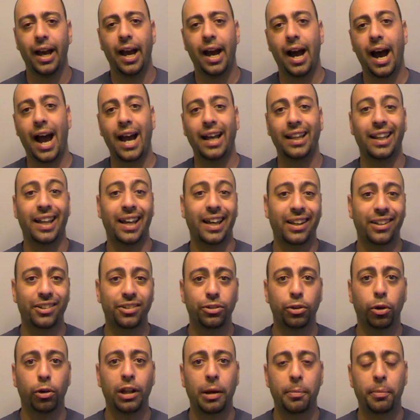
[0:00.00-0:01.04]
I like
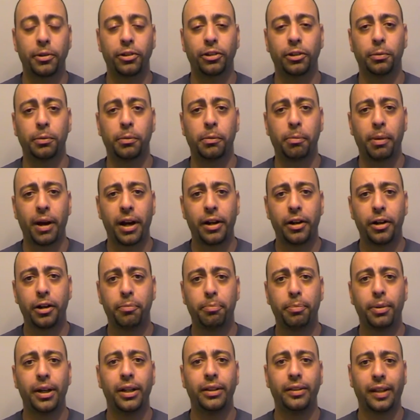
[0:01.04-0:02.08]
Snow Leopards a little bit better,
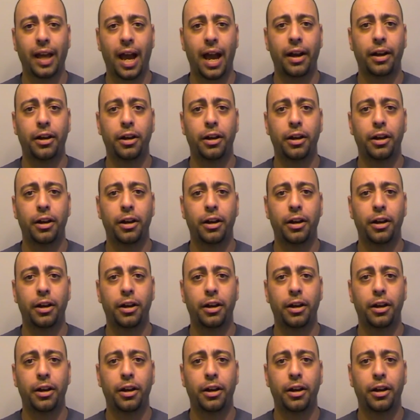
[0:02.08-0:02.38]
but that